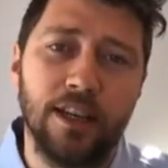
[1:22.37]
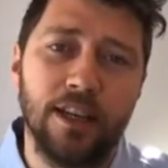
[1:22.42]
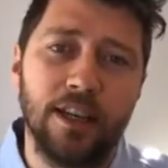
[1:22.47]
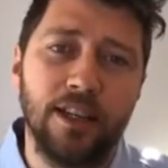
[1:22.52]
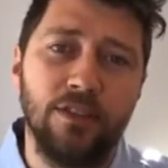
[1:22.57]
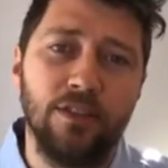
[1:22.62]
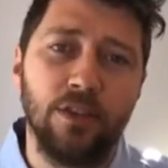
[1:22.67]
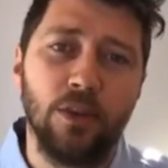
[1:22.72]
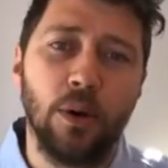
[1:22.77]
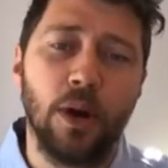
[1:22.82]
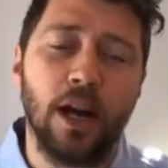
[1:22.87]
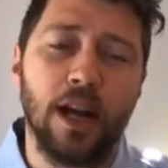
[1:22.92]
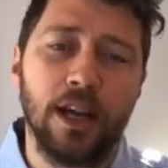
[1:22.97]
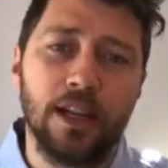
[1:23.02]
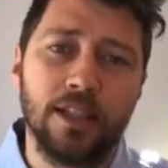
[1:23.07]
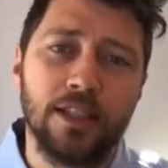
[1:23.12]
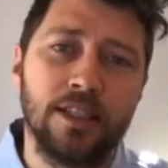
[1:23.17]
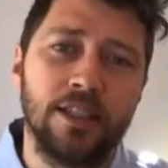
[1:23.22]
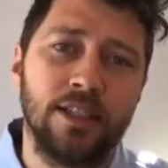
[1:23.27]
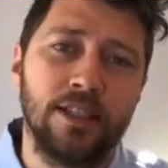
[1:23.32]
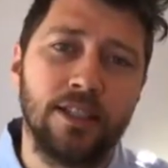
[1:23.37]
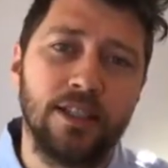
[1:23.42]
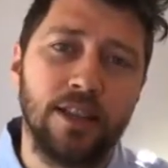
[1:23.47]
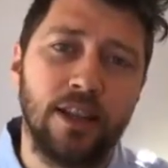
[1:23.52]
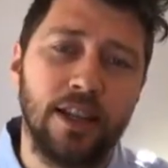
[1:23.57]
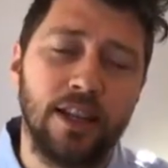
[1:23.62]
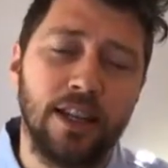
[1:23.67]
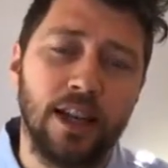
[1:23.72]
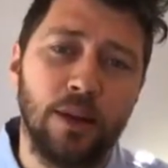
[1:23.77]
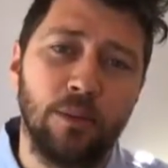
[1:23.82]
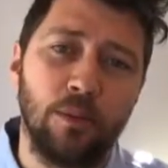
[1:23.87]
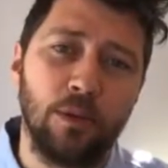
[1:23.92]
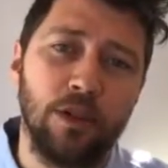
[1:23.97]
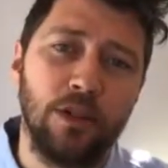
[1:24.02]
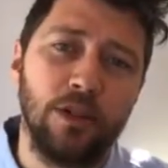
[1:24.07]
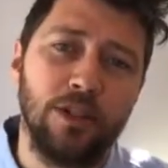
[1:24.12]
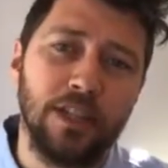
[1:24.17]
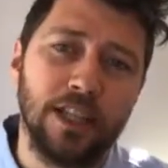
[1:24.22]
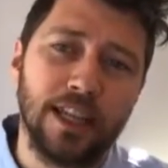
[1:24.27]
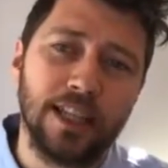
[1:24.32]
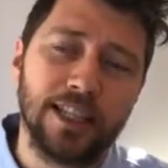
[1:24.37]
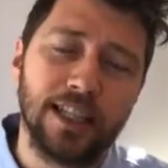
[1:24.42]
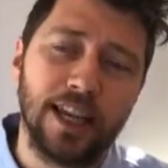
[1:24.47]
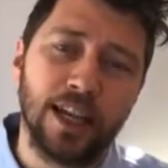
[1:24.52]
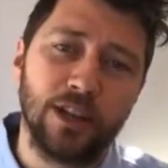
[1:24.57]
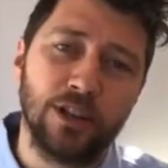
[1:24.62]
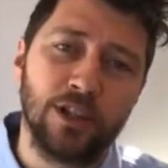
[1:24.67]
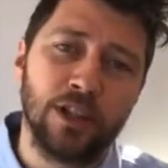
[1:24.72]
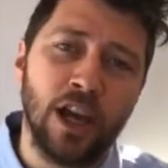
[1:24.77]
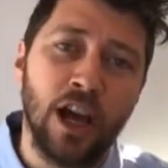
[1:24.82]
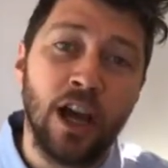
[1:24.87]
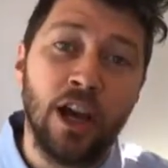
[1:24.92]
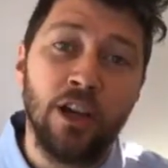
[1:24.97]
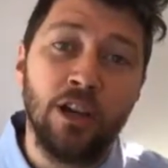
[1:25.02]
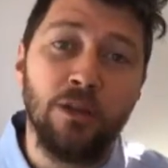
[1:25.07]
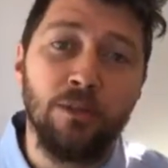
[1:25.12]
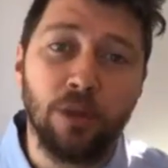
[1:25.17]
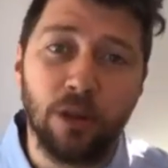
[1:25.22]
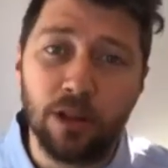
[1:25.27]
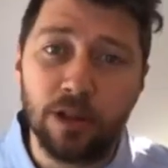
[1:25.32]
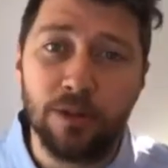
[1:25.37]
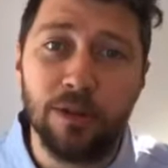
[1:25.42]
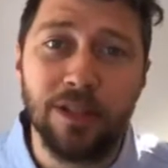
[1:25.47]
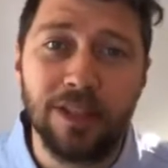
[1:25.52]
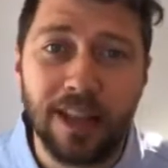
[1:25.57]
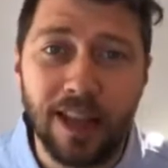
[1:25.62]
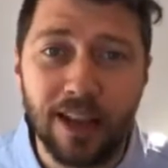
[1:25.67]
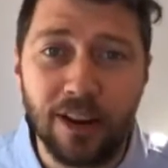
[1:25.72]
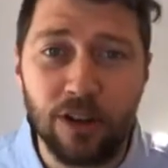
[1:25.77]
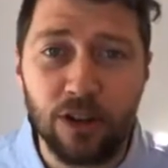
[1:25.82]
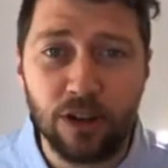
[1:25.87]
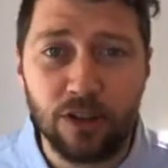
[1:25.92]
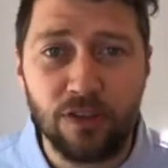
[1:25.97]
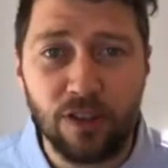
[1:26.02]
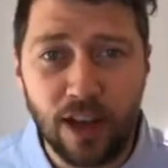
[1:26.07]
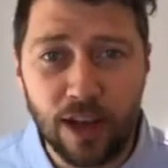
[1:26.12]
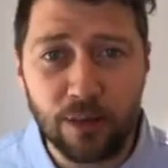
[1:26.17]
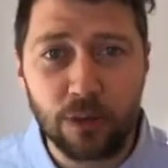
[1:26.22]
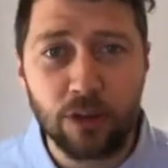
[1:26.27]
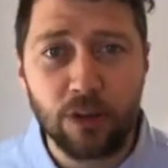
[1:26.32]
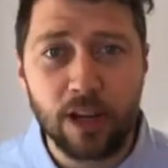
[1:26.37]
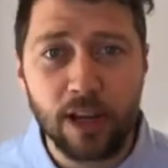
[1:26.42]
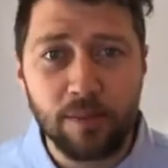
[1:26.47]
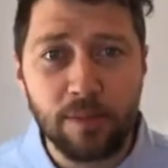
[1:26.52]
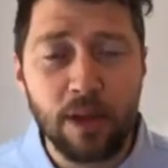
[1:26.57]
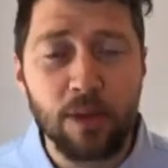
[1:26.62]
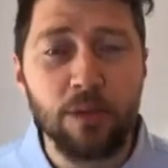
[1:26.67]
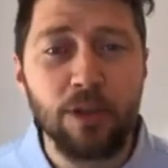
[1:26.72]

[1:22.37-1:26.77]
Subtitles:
And if you aren't signed up with your details, you'll probably miss out on your farm dream.